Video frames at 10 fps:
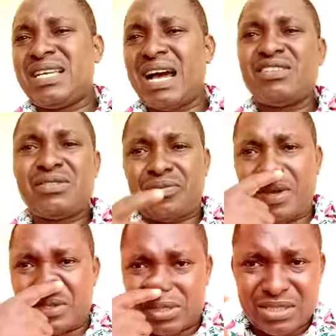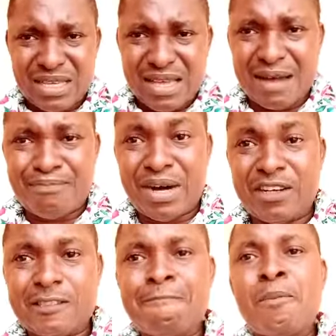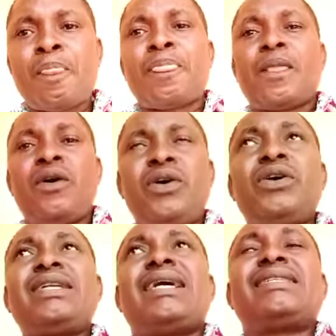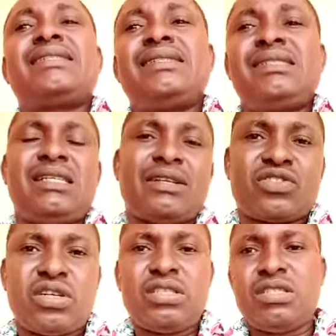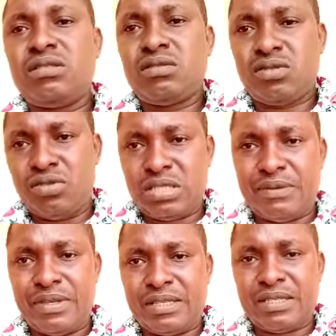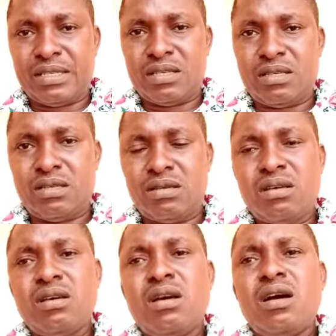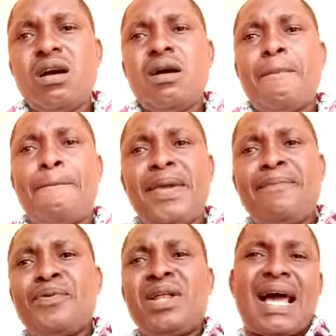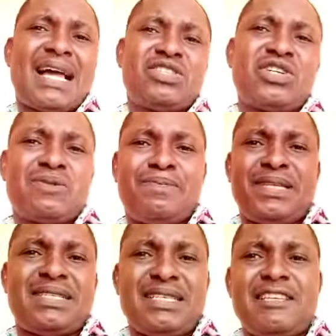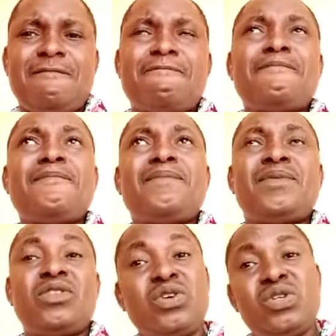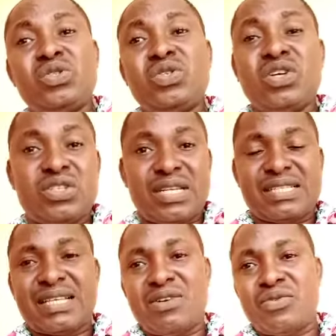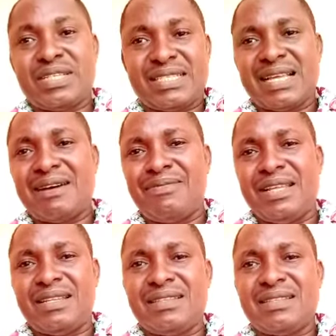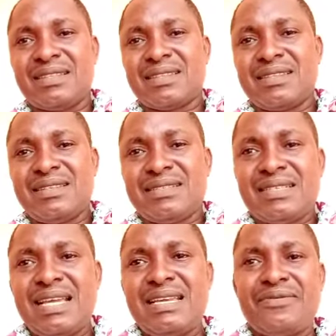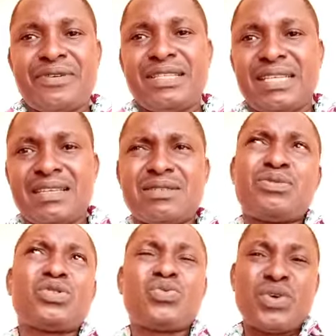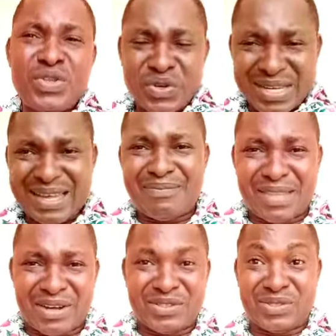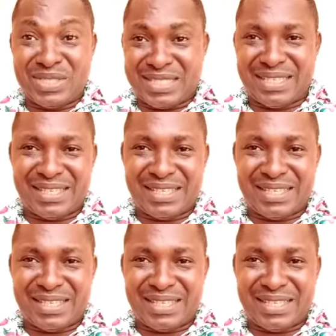how she felt about all that she has gotten through TBC. People are just busy, those who don't understand what is happening, saying different things. But when you come down to see,